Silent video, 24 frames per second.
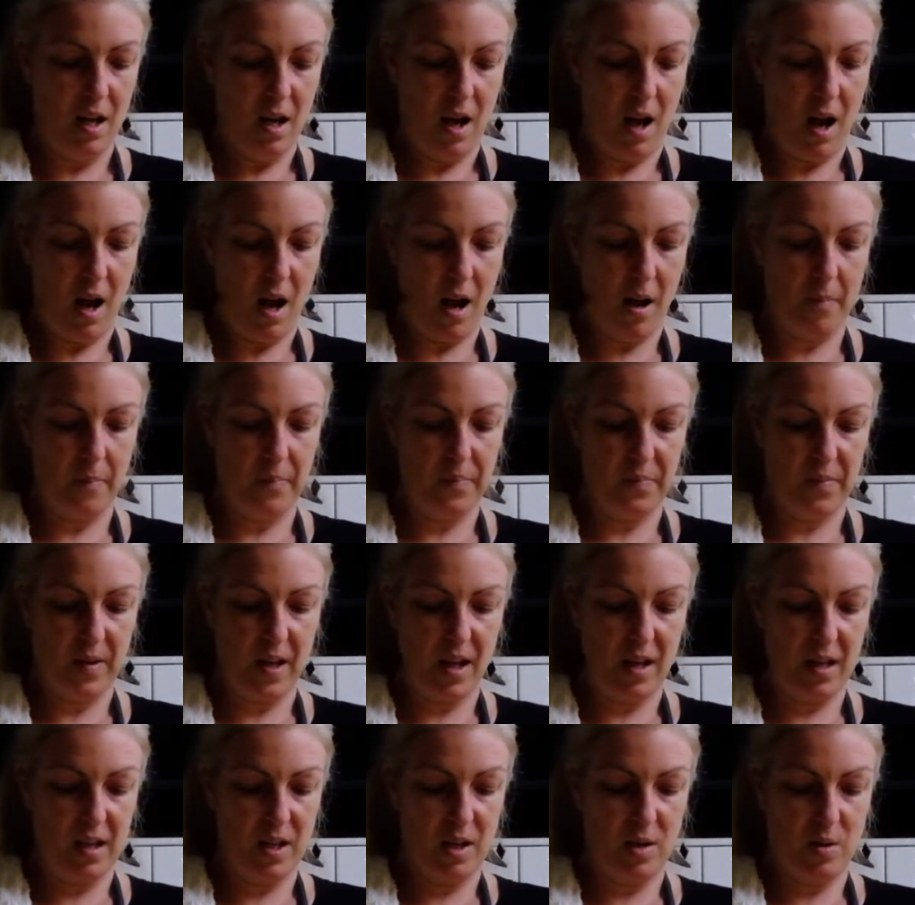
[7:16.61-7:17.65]

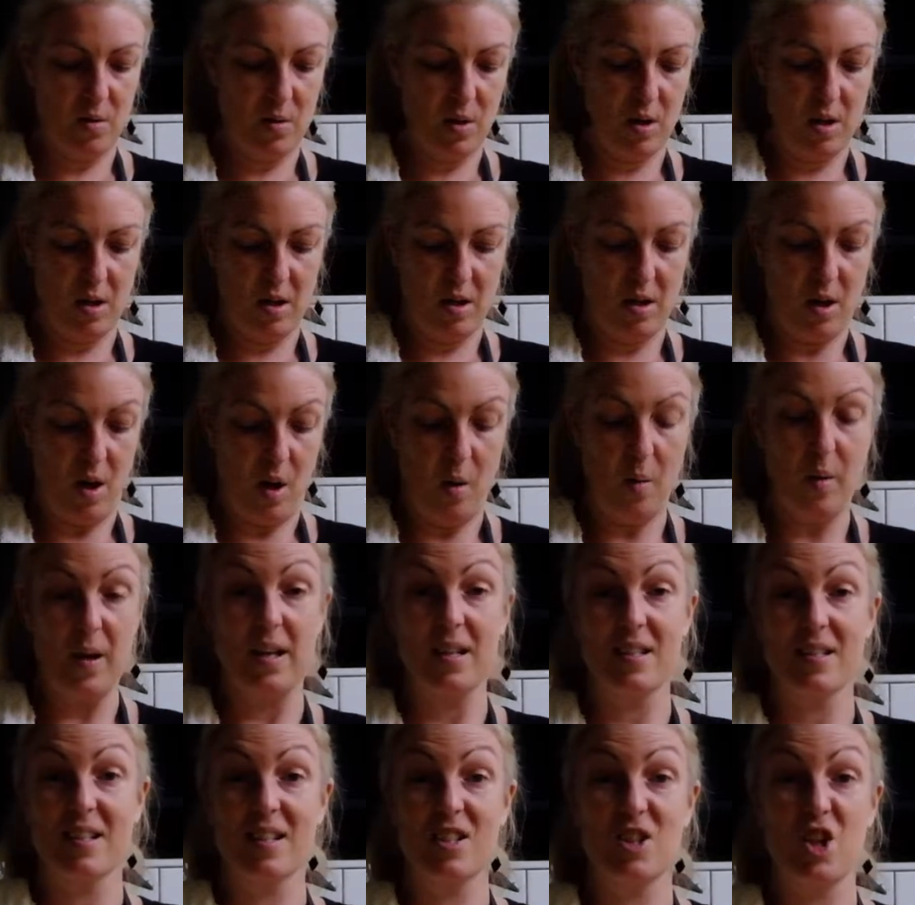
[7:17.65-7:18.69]
And you could always